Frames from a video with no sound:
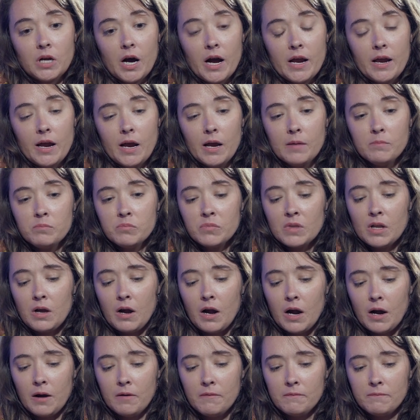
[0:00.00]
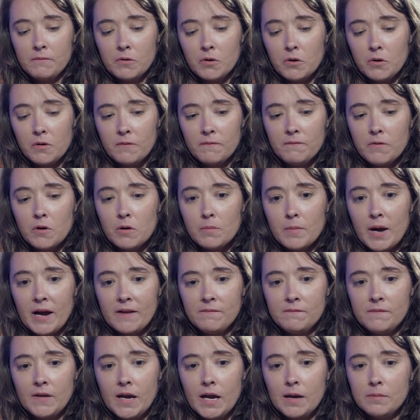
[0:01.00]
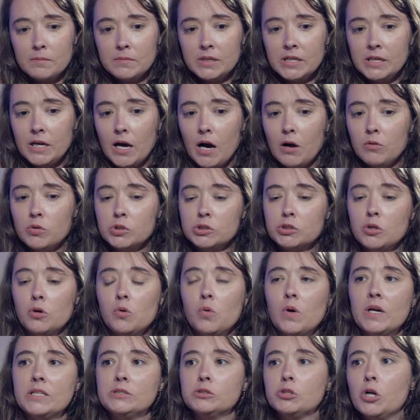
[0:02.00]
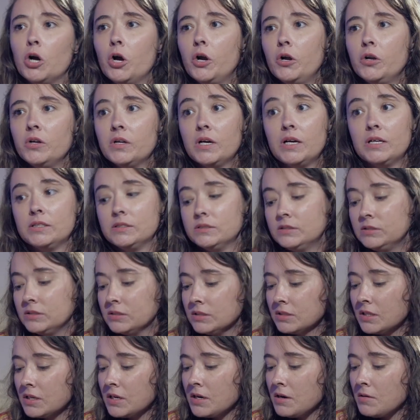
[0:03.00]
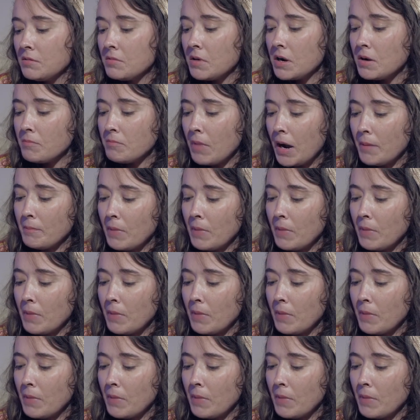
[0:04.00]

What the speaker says: I am. For my family, I was always known as, my